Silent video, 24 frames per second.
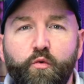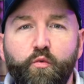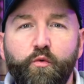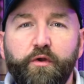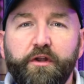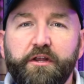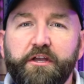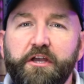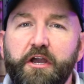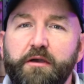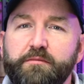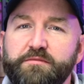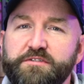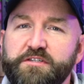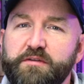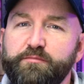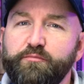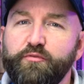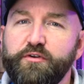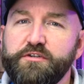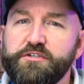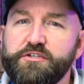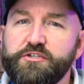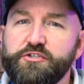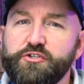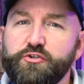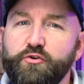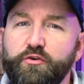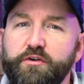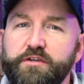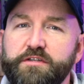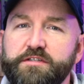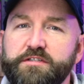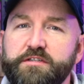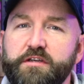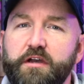When it comes to printer
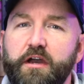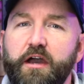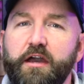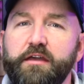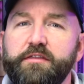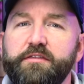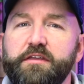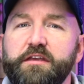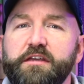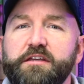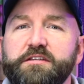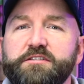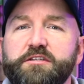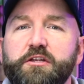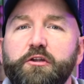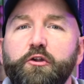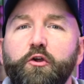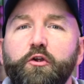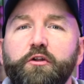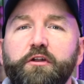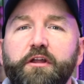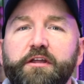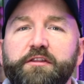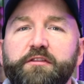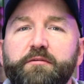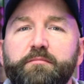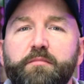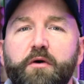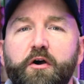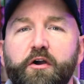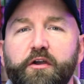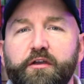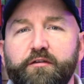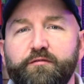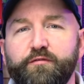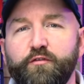choice, I think it's a lot like the
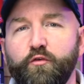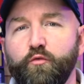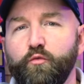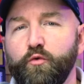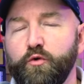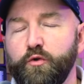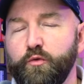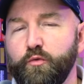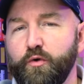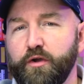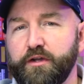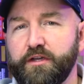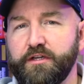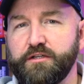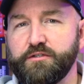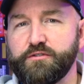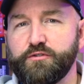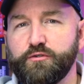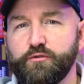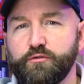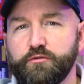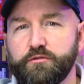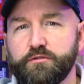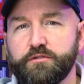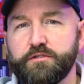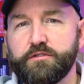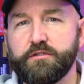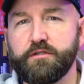market for woodworking tools.